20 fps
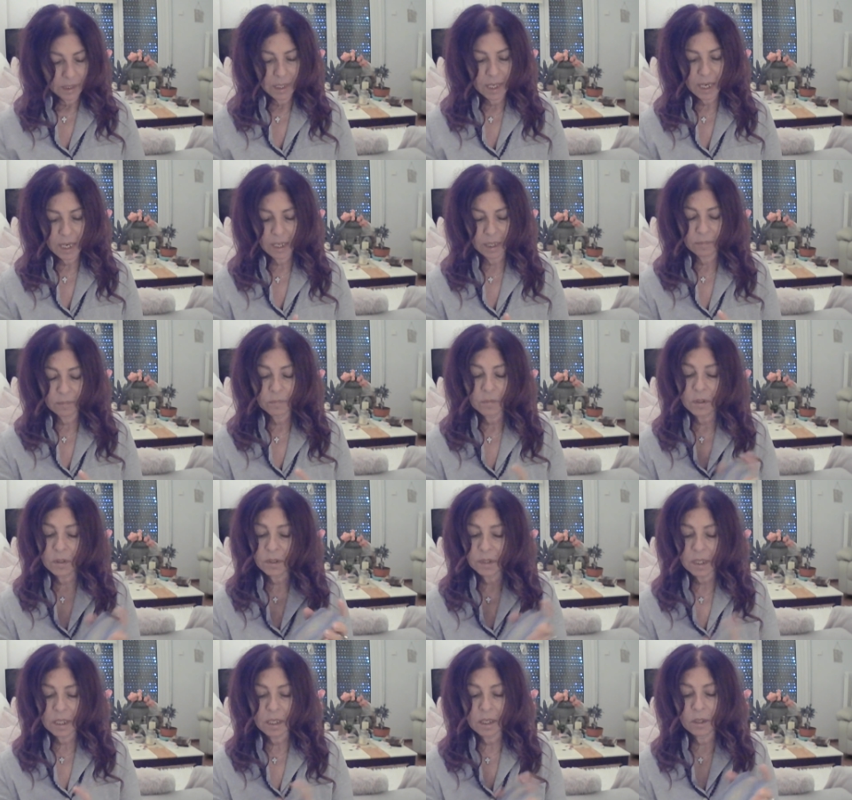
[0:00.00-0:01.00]
Yeah,
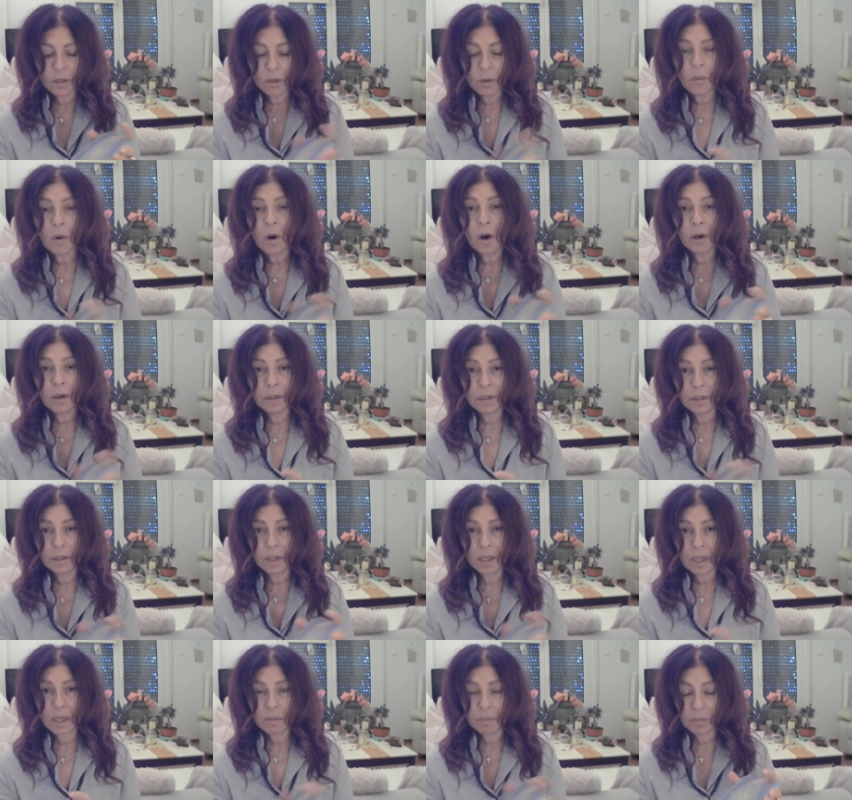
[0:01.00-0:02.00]
you see, you are in
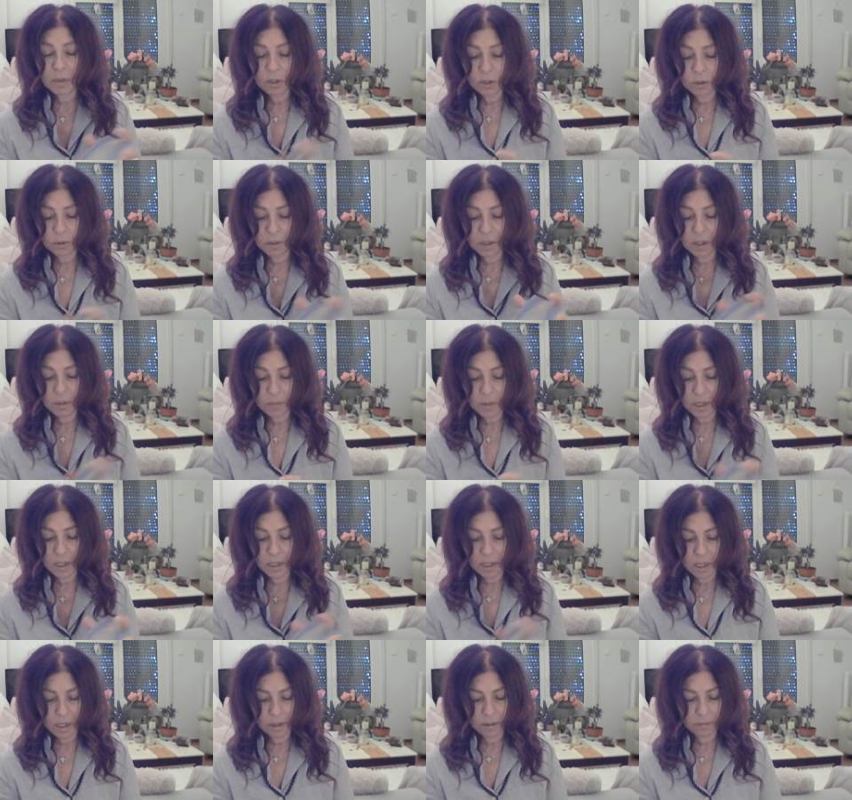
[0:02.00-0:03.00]
the in-between
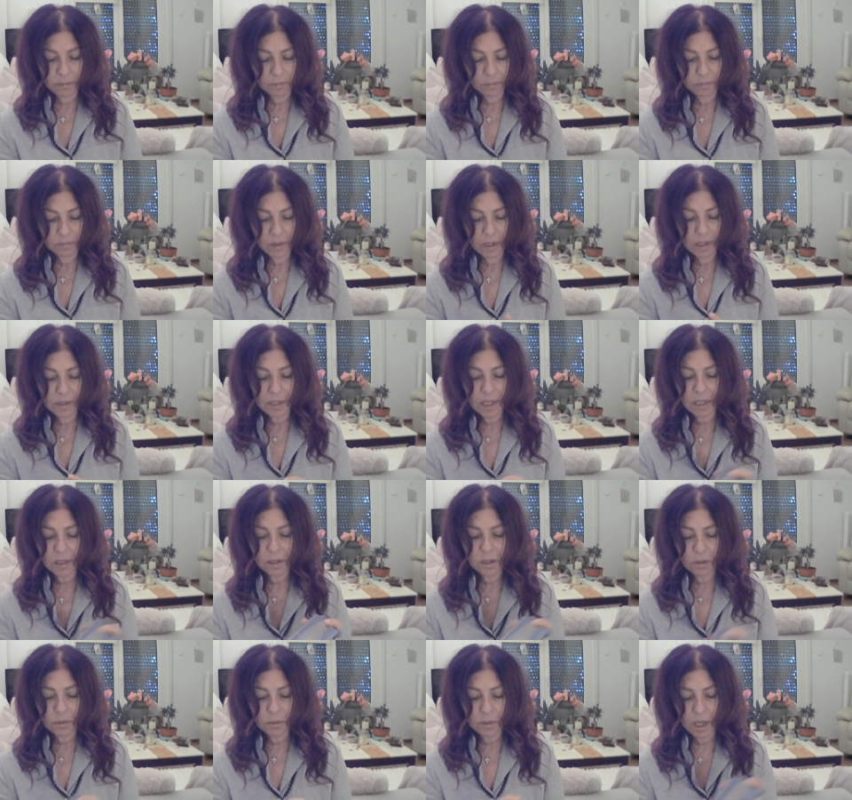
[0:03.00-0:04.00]
right now, and
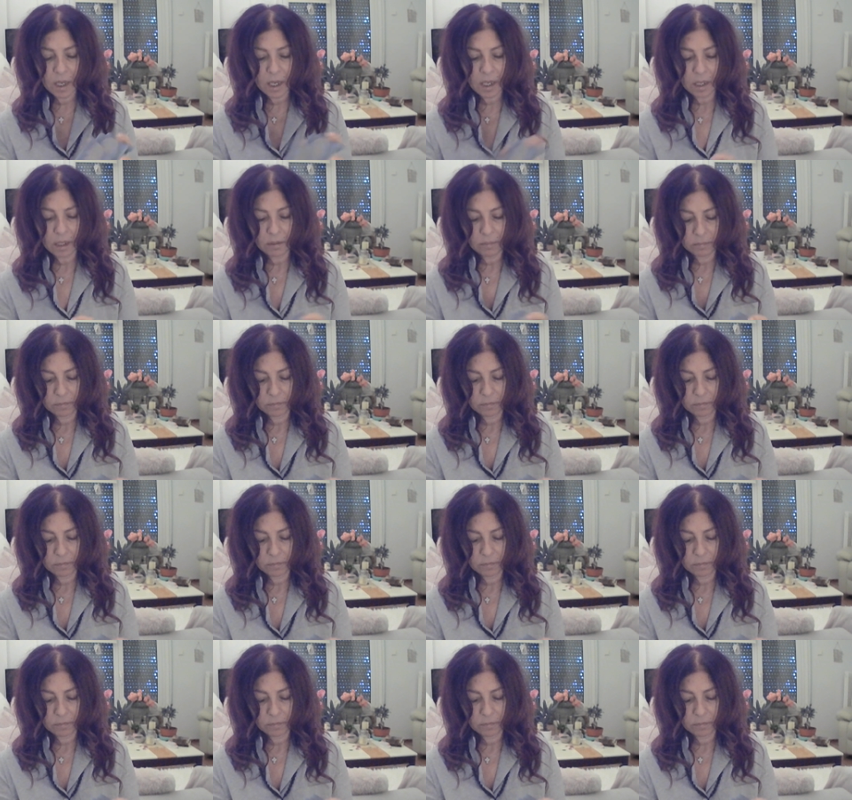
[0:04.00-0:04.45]
that's okay.